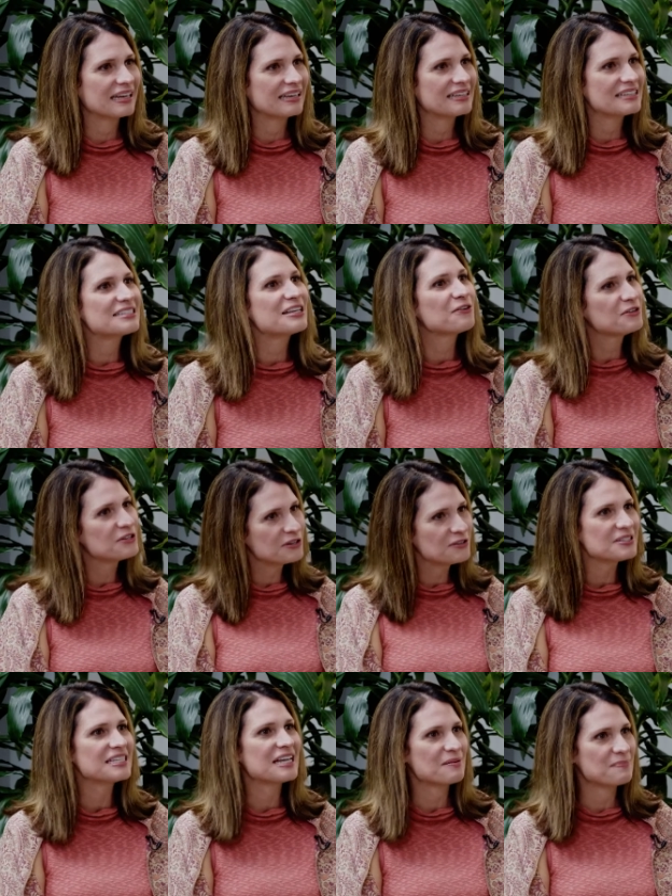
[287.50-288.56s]
Yeah. So you
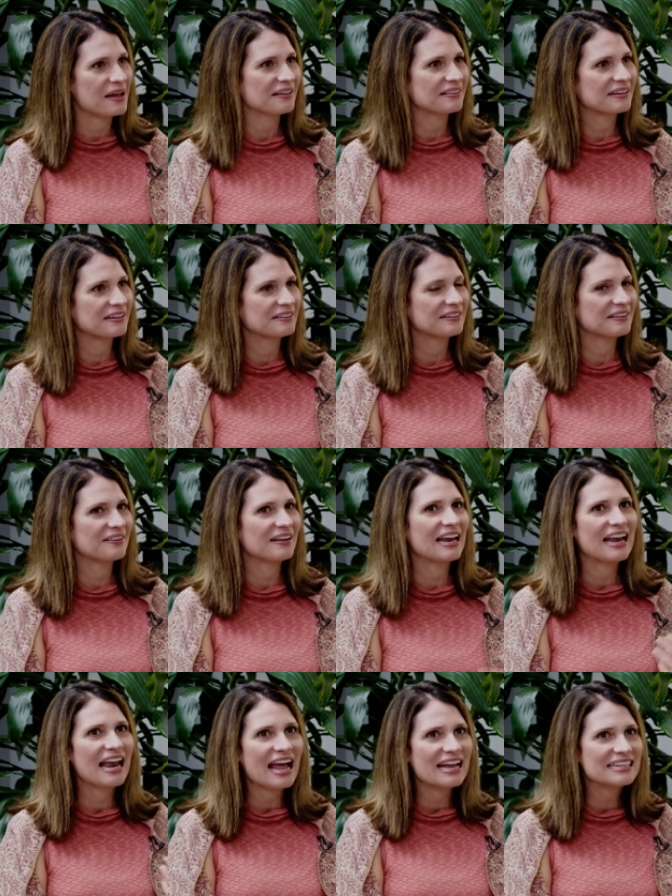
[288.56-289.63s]
step yeah. out there and do it. And
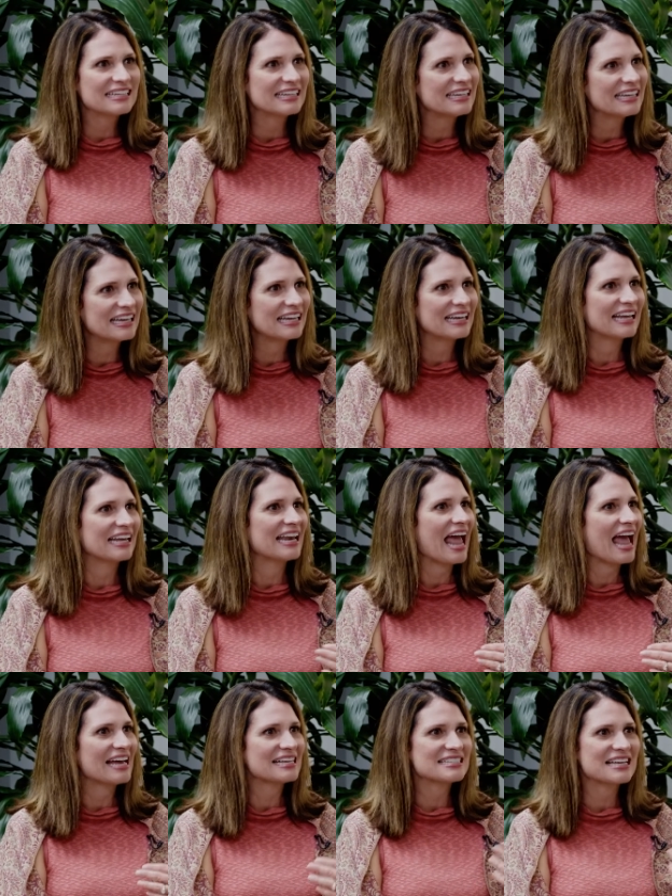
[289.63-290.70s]
yeah. I did. And
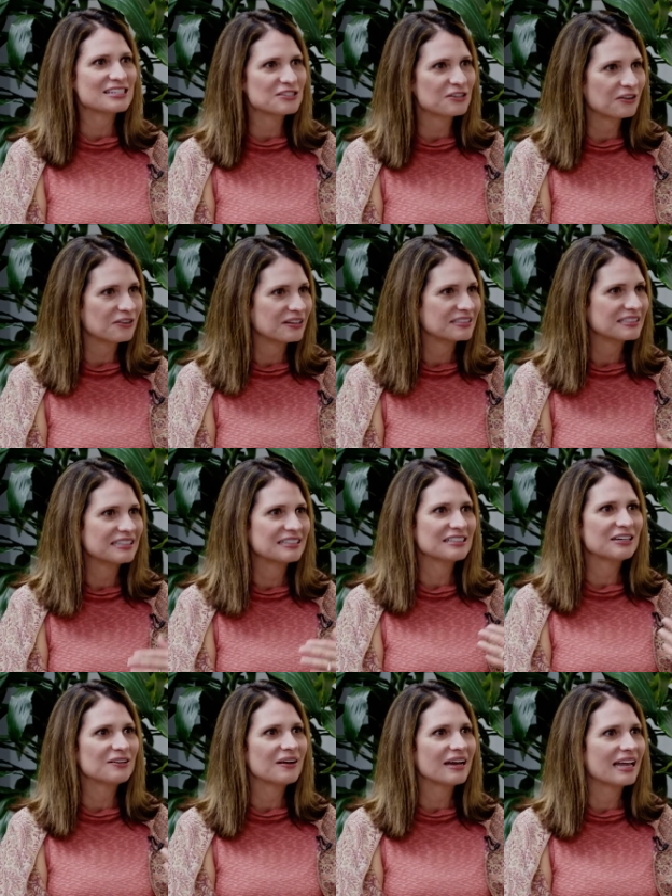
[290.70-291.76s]
as I started to
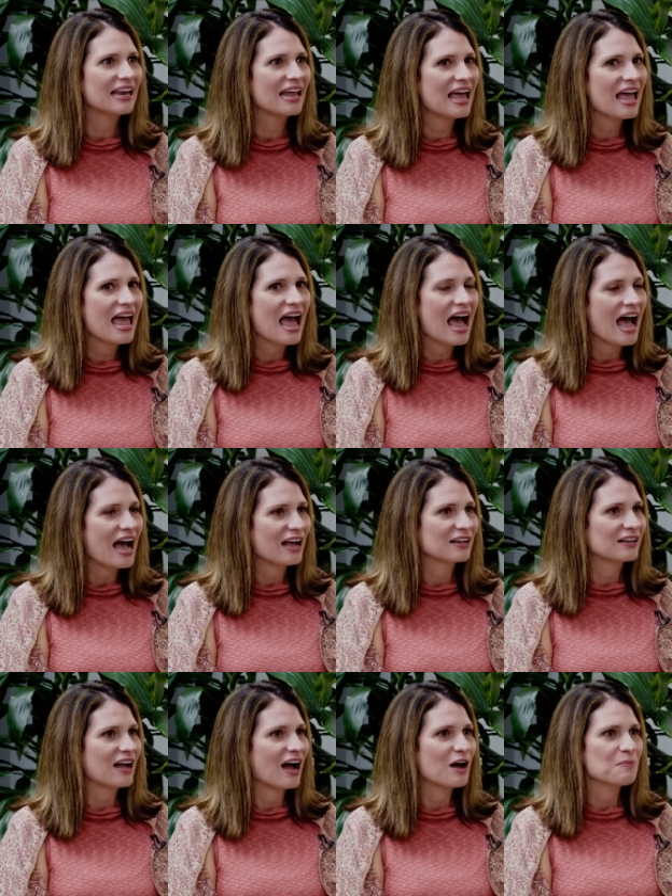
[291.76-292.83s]
do it, I
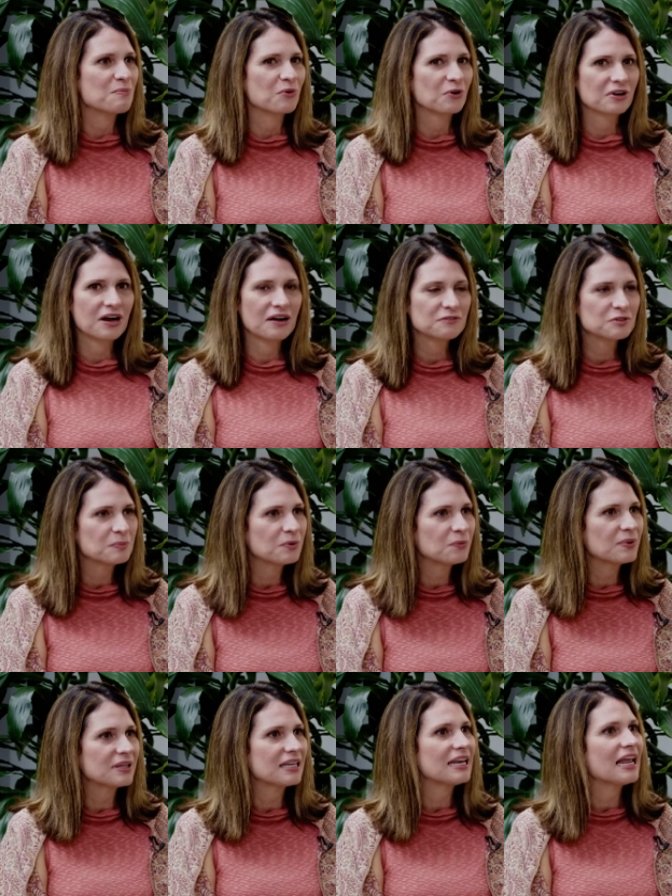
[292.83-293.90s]
got more comfortable with it.